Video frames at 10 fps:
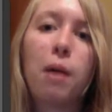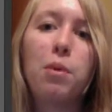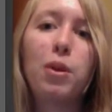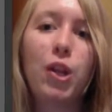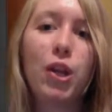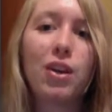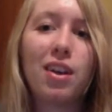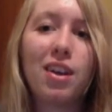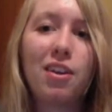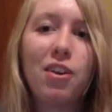look
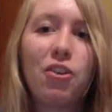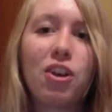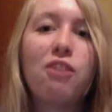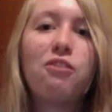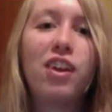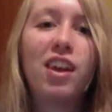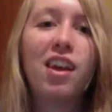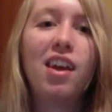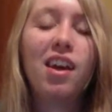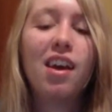really
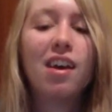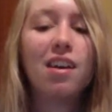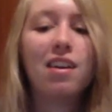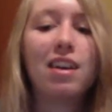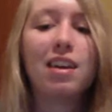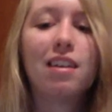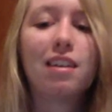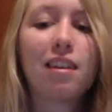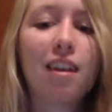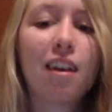funny
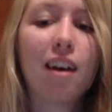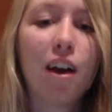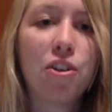because I'll show